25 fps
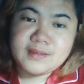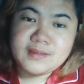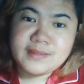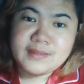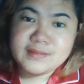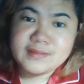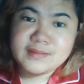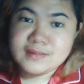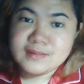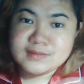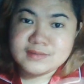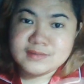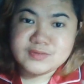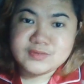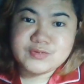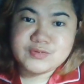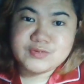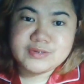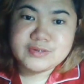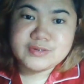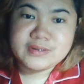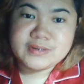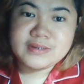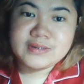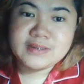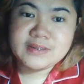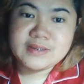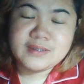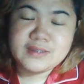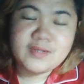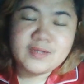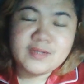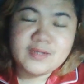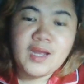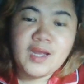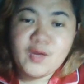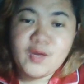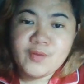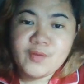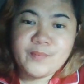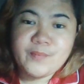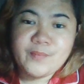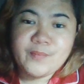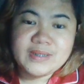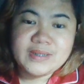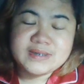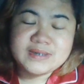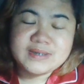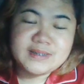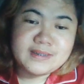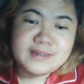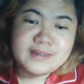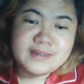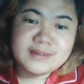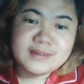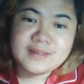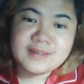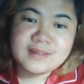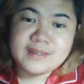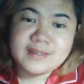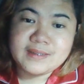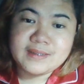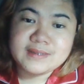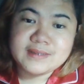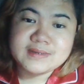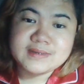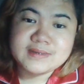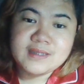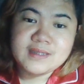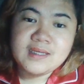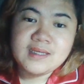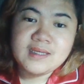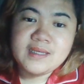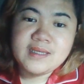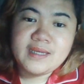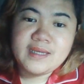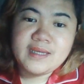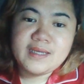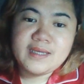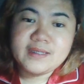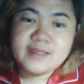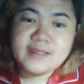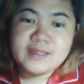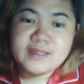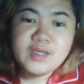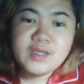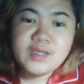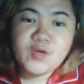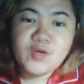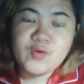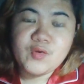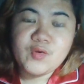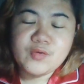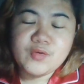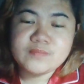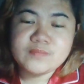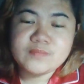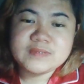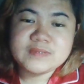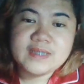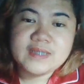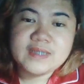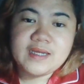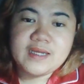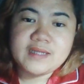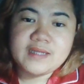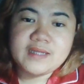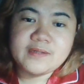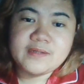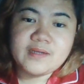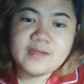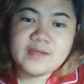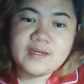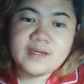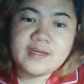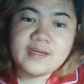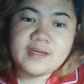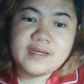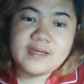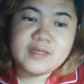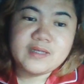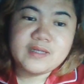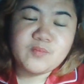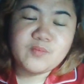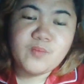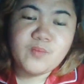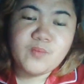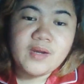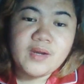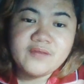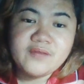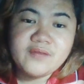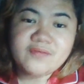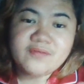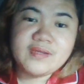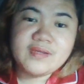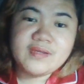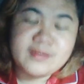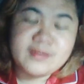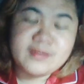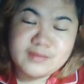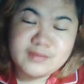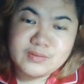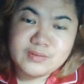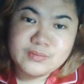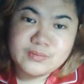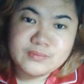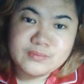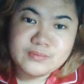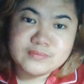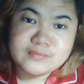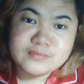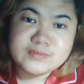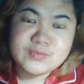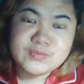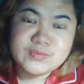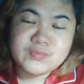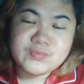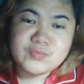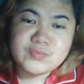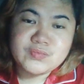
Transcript: NCLEX journey and how I passed the NCLEX, and I hope that it motivated you to